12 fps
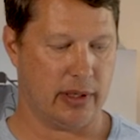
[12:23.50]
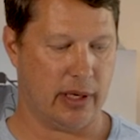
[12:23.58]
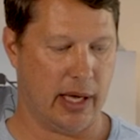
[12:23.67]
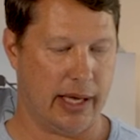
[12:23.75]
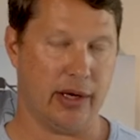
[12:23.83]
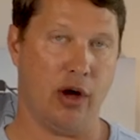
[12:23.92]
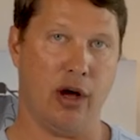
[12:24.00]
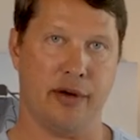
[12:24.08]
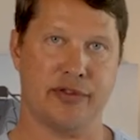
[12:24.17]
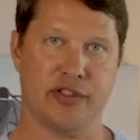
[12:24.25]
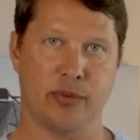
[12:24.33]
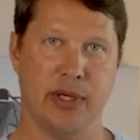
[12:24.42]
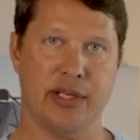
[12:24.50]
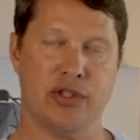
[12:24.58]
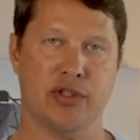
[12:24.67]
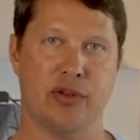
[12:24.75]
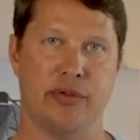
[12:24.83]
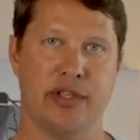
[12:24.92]
on-off
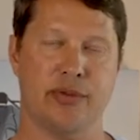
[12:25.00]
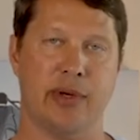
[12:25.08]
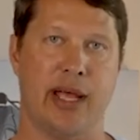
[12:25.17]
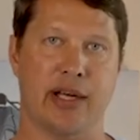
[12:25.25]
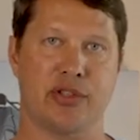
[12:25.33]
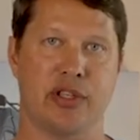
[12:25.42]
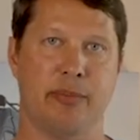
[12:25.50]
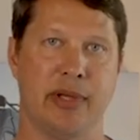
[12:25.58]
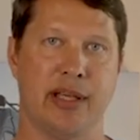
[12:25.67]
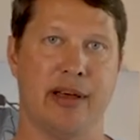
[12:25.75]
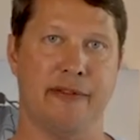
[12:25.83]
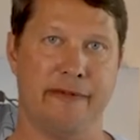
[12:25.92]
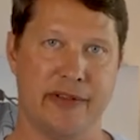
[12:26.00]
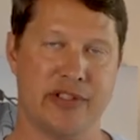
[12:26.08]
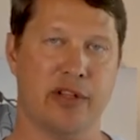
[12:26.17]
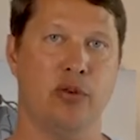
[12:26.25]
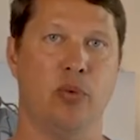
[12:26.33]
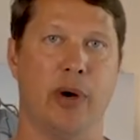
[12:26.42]
switch, so this would actually be a
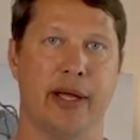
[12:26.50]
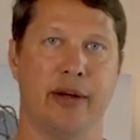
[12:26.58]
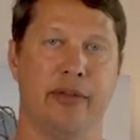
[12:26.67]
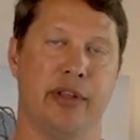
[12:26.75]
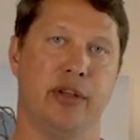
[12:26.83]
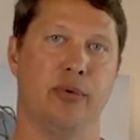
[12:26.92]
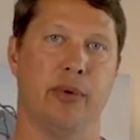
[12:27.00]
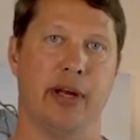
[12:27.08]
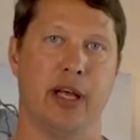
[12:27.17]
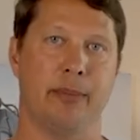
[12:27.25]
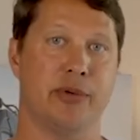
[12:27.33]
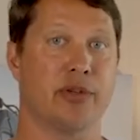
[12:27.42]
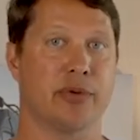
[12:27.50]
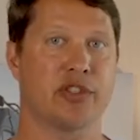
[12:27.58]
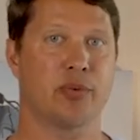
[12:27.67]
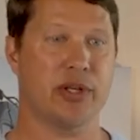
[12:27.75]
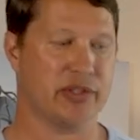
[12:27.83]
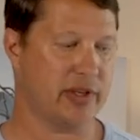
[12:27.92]
physical wire that you run up to a
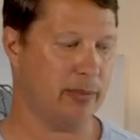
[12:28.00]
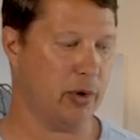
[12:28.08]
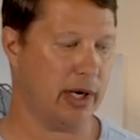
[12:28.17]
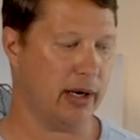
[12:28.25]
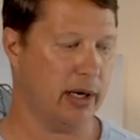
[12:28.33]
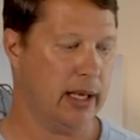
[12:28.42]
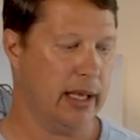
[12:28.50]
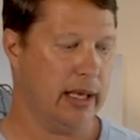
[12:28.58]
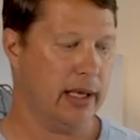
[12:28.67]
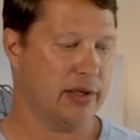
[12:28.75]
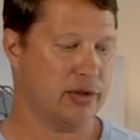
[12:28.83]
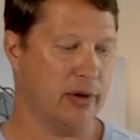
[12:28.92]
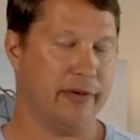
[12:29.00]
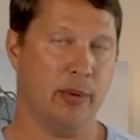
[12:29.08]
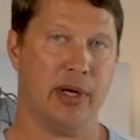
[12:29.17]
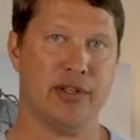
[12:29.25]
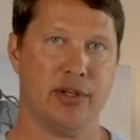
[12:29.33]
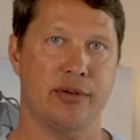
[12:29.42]
switch somewhere. So if you
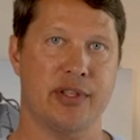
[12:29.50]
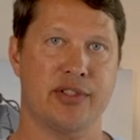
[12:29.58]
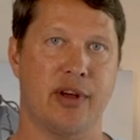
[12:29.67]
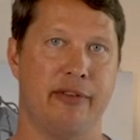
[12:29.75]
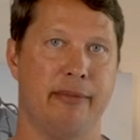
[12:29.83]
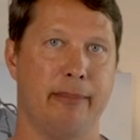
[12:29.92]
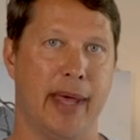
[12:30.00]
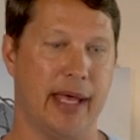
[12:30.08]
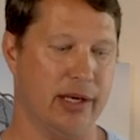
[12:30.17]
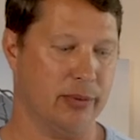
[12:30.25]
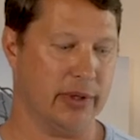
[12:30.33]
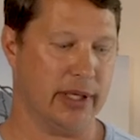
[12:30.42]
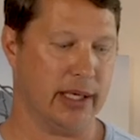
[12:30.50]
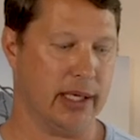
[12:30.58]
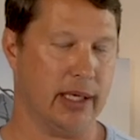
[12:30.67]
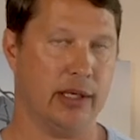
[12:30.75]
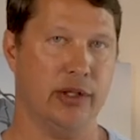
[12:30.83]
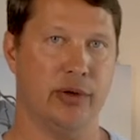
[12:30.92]
want to turn this off
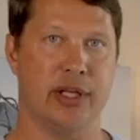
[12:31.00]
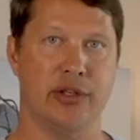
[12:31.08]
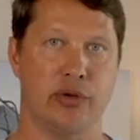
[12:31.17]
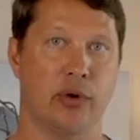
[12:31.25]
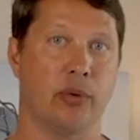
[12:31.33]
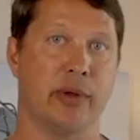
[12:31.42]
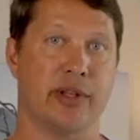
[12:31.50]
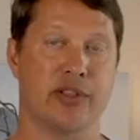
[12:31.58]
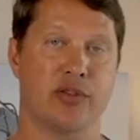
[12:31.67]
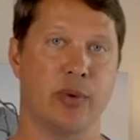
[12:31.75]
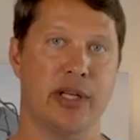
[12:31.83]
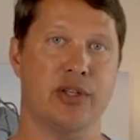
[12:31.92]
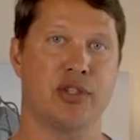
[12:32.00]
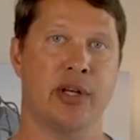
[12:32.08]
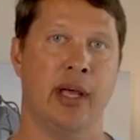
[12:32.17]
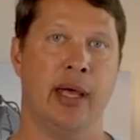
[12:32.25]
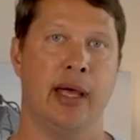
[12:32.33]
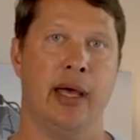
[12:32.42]
manually, you can do it with a switch,
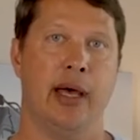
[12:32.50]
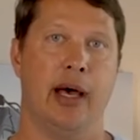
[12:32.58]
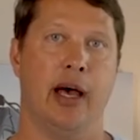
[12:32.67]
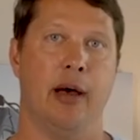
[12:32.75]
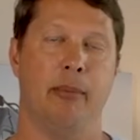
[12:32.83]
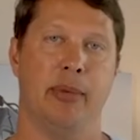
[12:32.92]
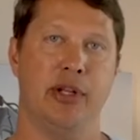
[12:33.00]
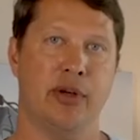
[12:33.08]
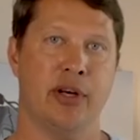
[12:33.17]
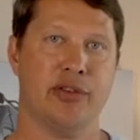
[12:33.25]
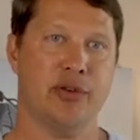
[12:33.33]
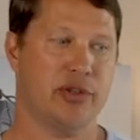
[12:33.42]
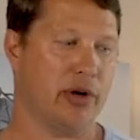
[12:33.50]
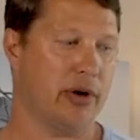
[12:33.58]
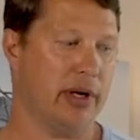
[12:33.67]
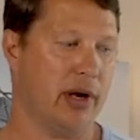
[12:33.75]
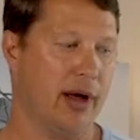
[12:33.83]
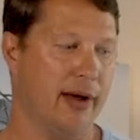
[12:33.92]
but you can also
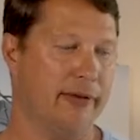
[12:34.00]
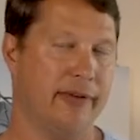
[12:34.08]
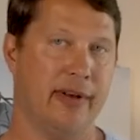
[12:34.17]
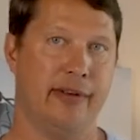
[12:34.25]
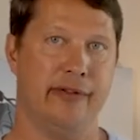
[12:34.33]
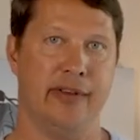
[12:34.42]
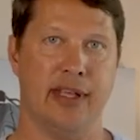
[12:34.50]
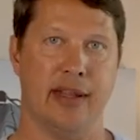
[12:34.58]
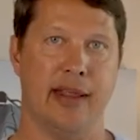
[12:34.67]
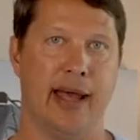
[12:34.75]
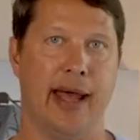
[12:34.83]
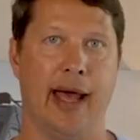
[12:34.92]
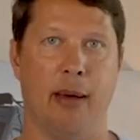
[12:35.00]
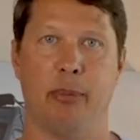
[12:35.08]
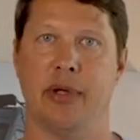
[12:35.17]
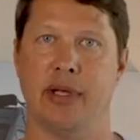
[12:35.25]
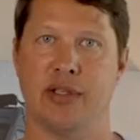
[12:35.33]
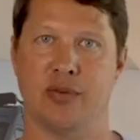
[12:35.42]
turn it off via the
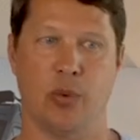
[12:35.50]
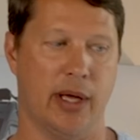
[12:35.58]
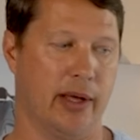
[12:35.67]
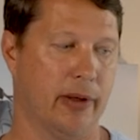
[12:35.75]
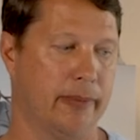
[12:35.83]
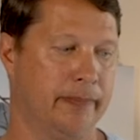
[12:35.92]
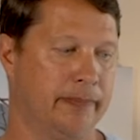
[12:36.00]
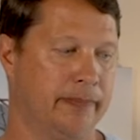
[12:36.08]
app as well.